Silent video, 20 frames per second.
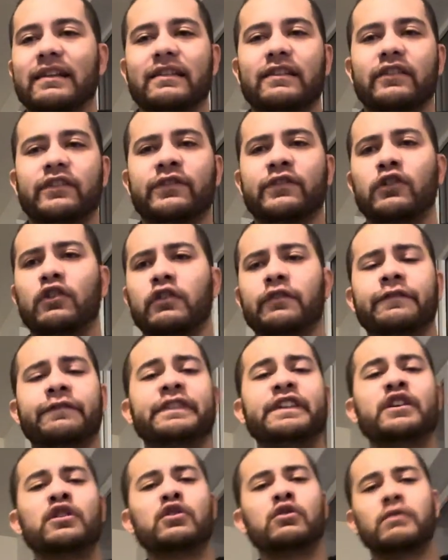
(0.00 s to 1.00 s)
song
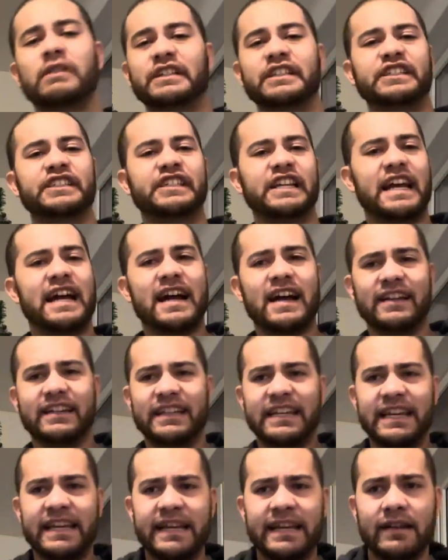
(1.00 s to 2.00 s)
Fuel with
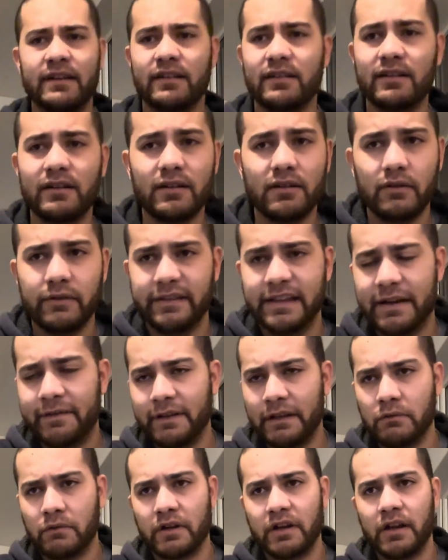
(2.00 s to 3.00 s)
J.I.D.,
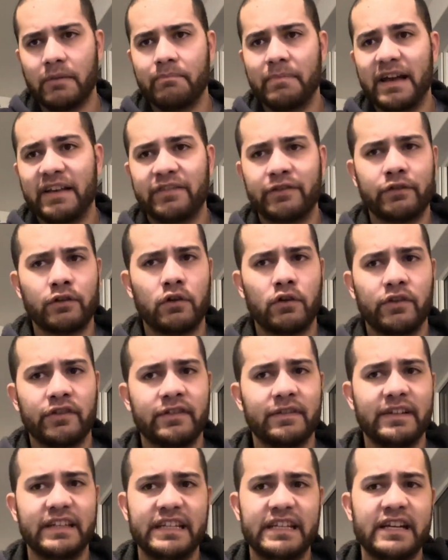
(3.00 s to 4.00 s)
definitely one of the best songs
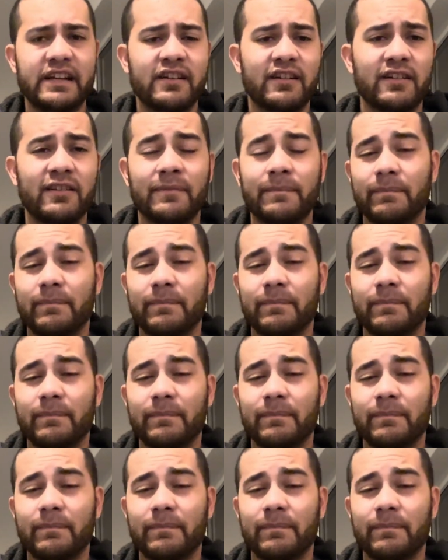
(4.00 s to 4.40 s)
of the year.